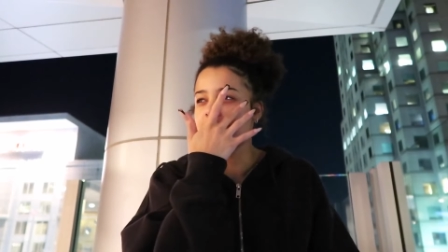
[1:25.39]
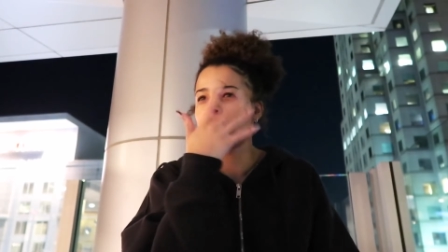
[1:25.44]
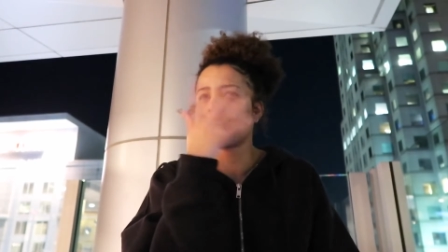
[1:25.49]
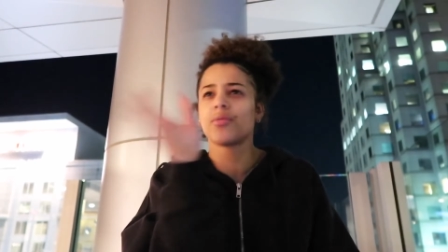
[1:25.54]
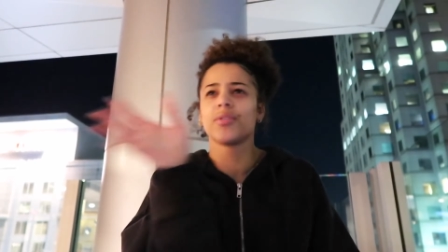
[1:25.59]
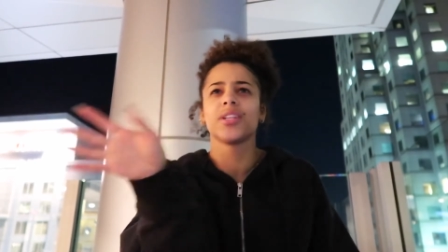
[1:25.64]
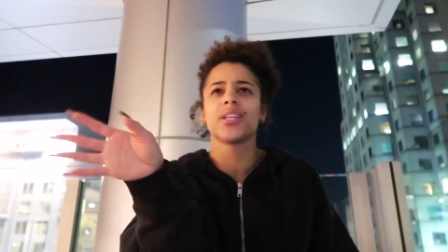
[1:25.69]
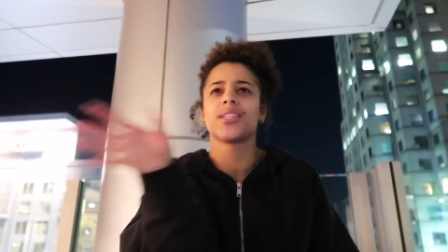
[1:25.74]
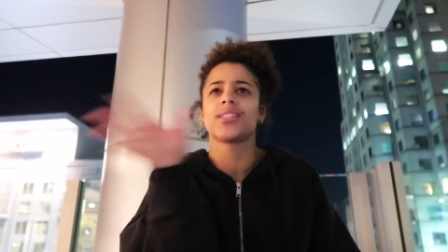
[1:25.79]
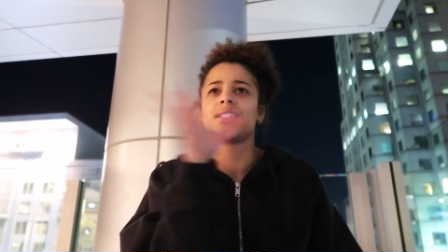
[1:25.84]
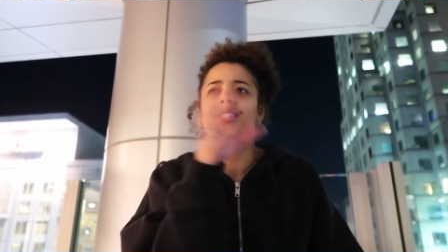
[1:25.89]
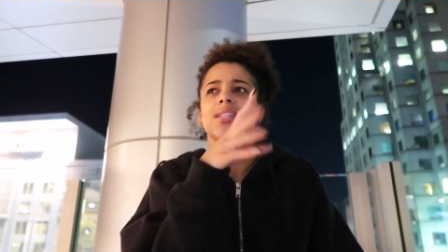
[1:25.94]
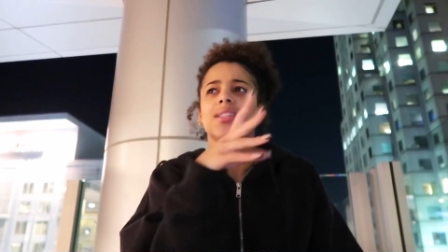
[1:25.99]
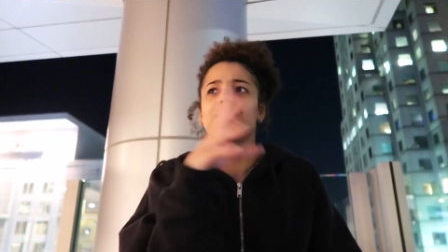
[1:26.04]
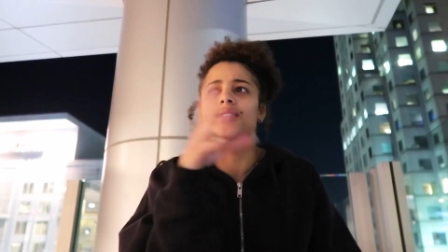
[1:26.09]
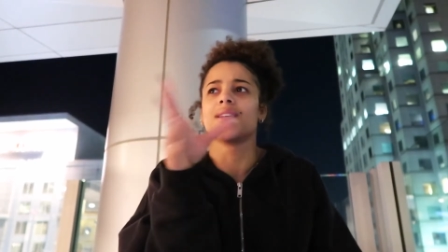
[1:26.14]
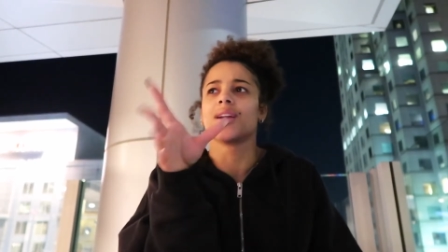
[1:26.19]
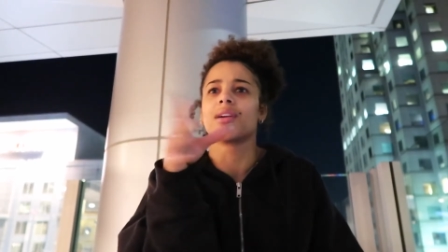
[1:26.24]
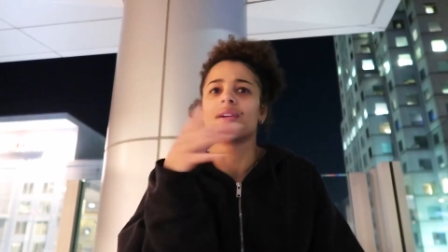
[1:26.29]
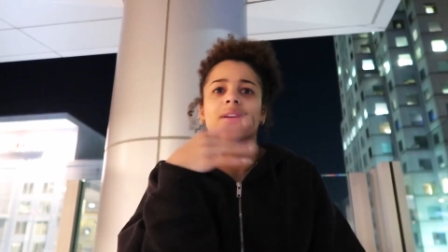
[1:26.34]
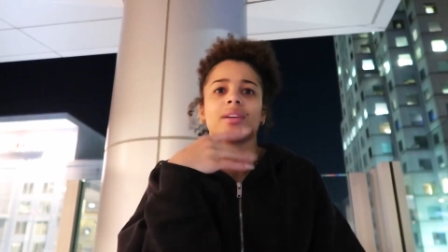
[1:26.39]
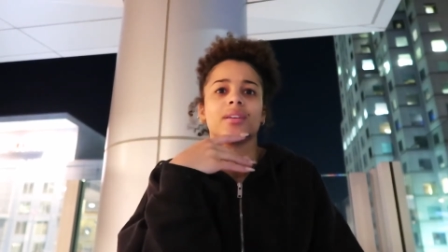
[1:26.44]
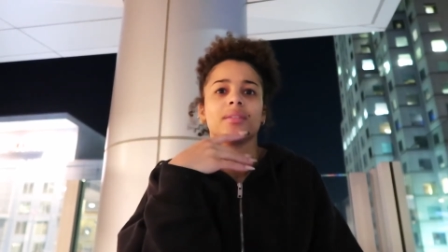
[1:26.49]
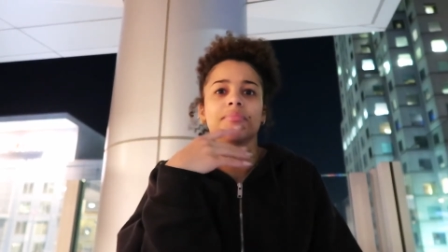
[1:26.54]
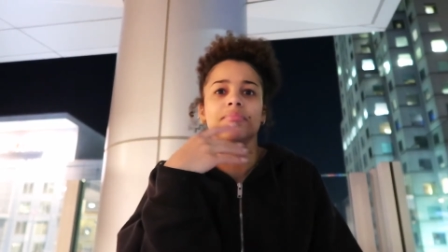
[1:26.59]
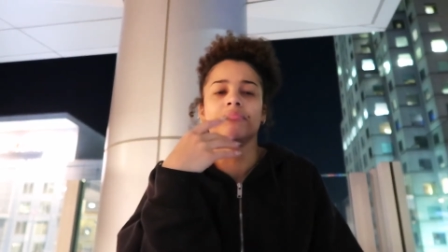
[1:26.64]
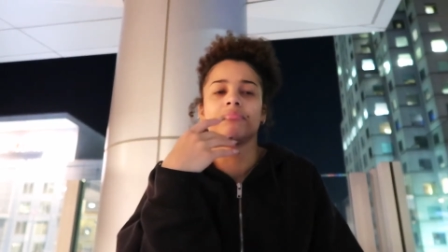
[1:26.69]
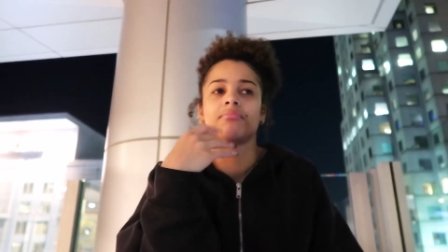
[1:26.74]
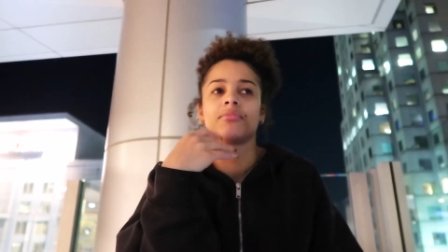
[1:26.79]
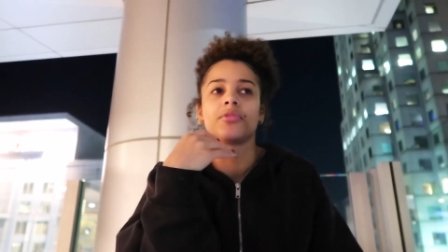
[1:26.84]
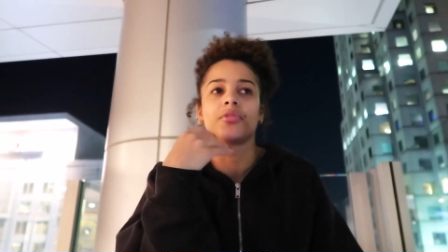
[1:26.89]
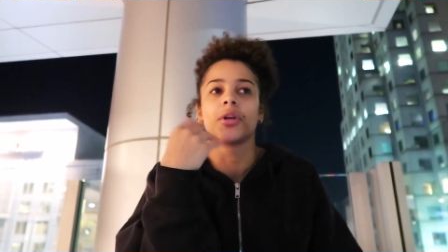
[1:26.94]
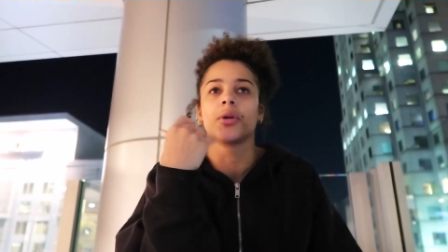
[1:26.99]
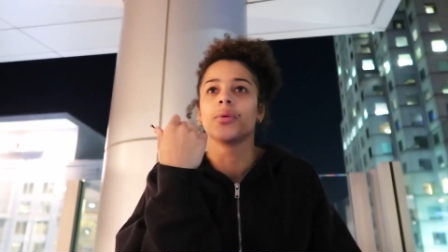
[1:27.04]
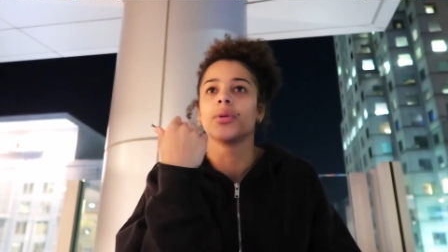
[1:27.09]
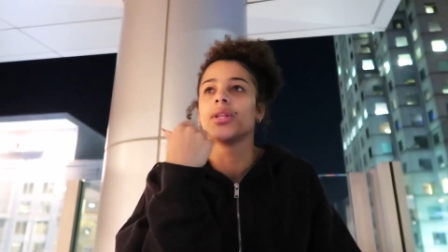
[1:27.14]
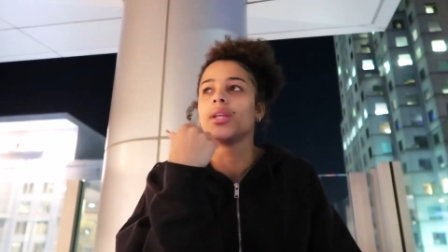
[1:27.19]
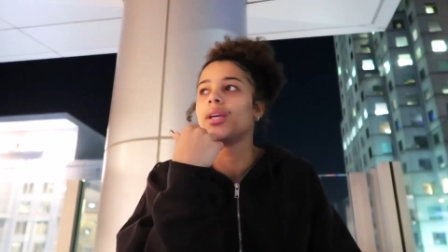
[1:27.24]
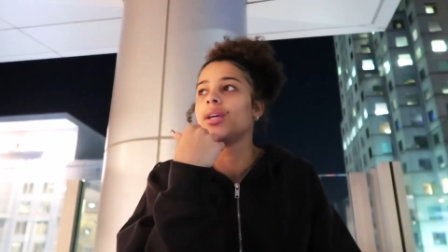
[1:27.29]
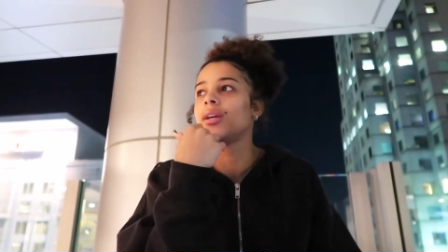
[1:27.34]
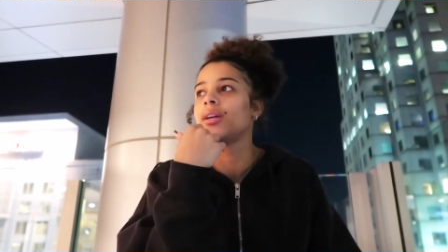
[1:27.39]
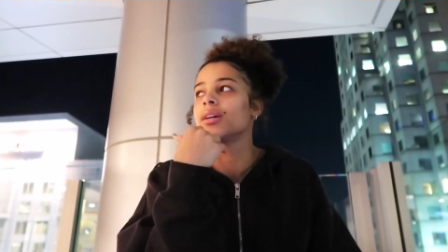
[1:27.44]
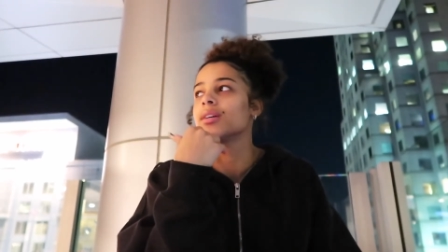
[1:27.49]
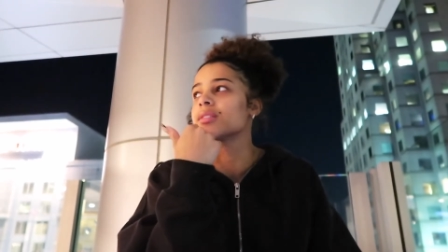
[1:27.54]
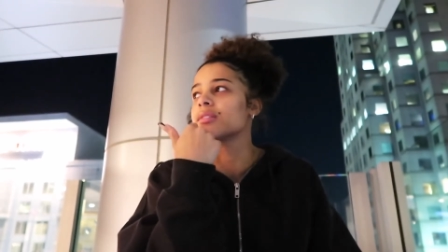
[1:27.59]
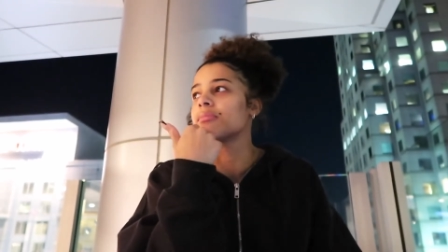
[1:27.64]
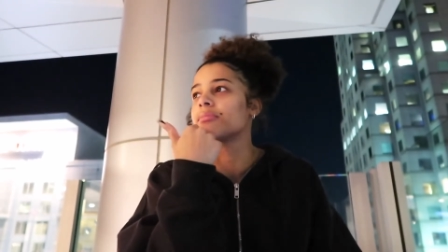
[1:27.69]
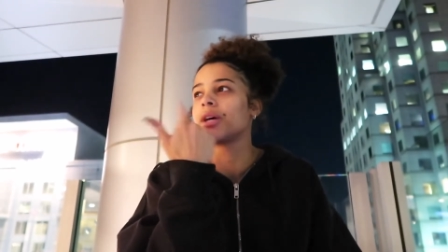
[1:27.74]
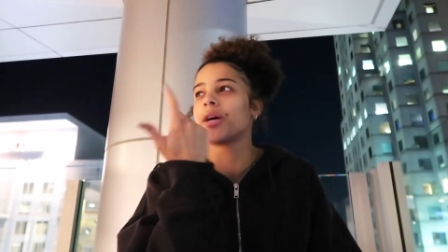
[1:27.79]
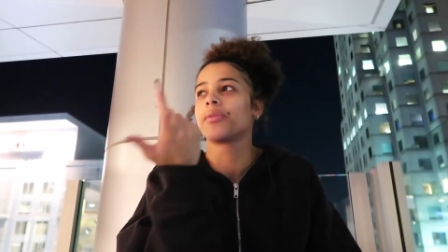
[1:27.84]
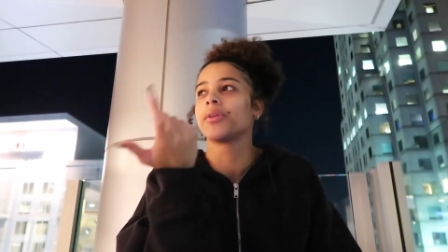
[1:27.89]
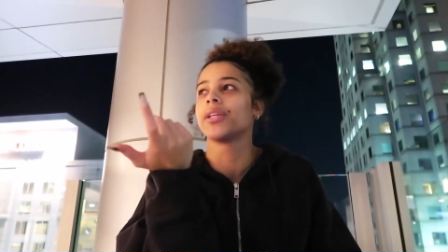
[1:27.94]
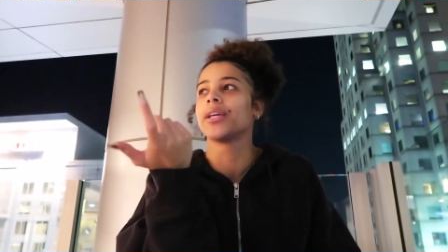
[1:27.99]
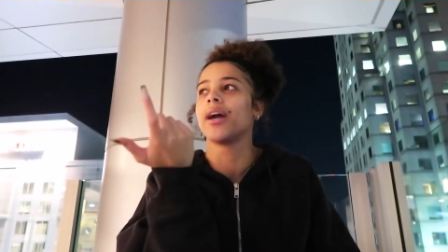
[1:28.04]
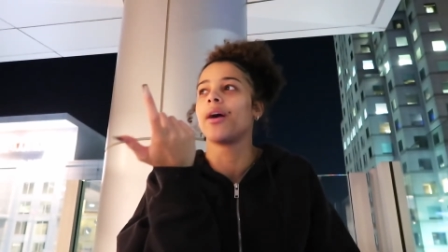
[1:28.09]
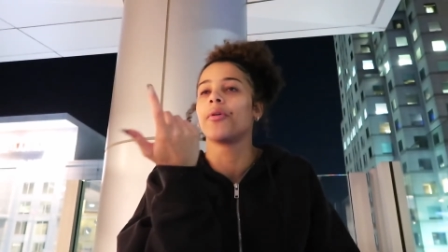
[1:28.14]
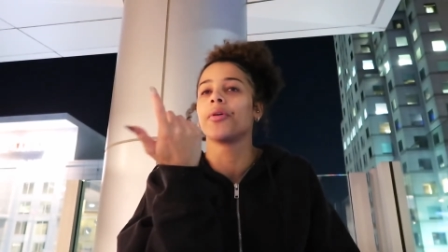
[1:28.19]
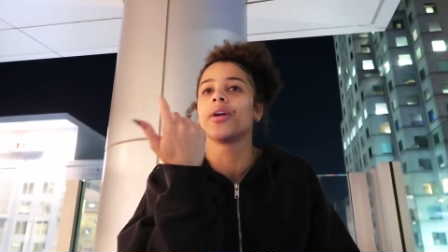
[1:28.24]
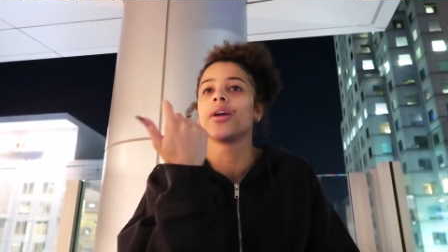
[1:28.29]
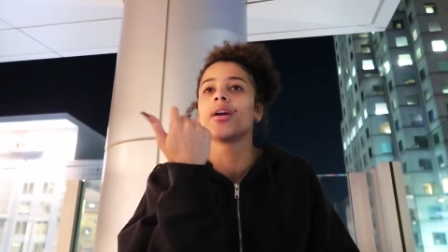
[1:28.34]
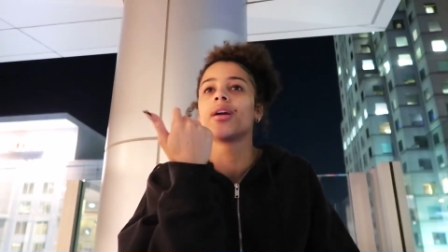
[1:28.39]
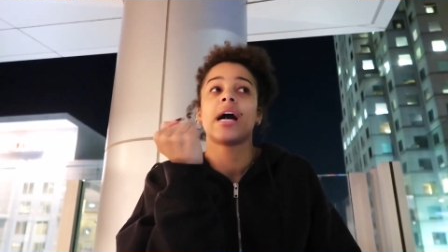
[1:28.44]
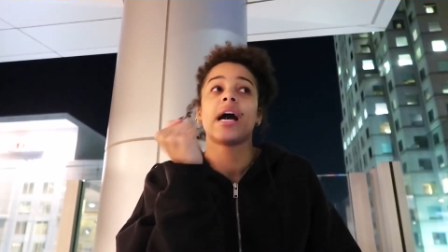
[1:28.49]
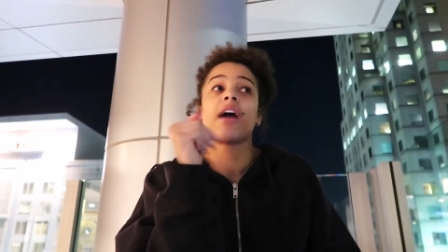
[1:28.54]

Y'all don't really see this area frequently because I'm not really out here.